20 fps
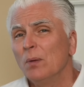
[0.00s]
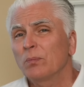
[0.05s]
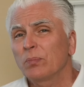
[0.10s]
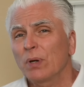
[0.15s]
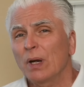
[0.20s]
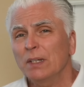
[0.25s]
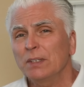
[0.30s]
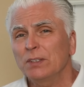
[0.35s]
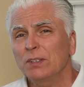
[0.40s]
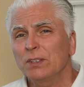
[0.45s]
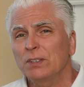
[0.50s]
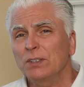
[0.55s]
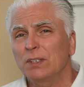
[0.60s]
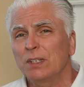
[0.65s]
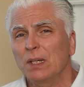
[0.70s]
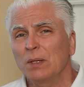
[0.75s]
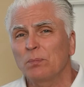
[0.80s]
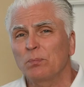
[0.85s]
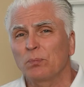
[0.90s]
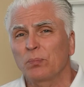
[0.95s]
Prices
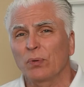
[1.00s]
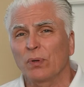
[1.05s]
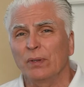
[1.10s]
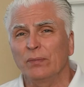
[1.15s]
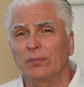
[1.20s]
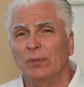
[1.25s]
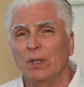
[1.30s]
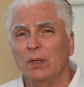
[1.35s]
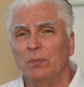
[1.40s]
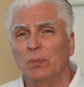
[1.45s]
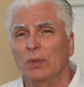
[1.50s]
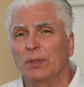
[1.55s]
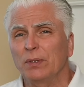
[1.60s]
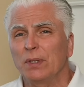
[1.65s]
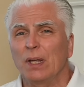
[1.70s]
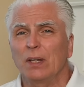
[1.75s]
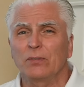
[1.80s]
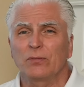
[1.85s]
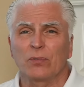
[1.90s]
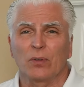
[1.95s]
dipped briefly, but
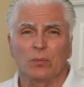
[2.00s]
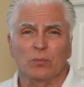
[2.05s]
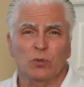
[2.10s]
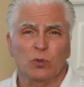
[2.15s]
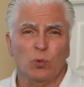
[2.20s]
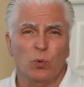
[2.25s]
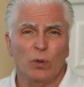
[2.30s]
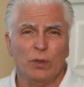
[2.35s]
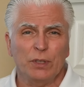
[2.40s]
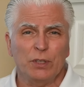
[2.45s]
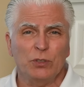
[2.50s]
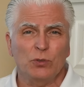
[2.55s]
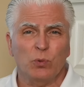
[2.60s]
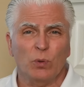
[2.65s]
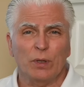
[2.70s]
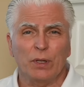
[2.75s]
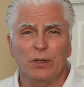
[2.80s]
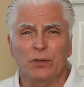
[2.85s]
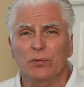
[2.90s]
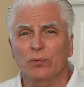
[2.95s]
then from
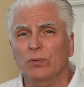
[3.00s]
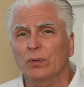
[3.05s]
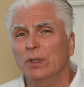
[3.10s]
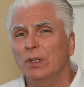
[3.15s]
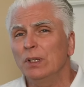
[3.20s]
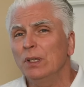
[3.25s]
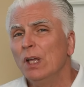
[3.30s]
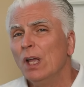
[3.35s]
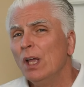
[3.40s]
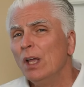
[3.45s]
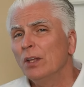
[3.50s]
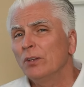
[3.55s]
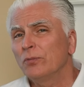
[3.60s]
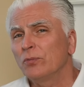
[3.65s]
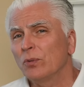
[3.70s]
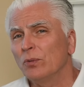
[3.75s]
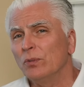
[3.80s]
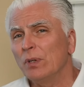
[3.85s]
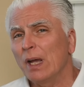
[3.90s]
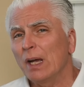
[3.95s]
2023
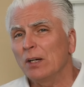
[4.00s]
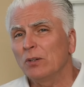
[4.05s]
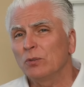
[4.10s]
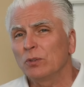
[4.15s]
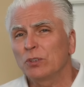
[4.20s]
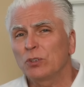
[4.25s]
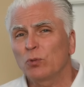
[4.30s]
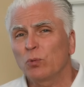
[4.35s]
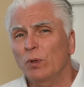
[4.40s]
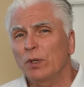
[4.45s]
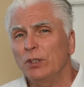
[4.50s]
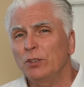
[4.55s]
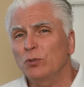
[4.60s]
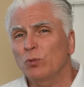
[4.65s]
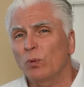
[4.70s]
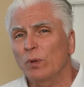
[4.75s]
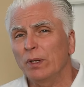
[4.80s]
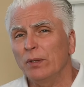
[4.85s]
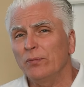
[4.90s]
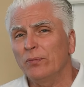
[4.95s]
through now in
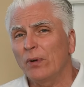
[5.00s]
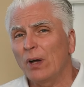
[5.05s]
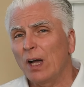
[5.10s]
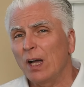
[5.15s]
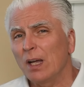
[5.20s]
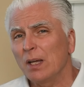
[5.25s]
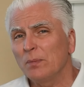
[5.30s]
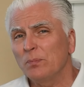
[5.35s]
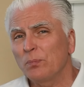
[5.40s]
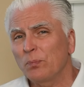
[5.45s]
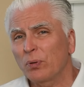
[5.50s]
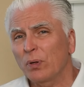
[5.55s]
2025,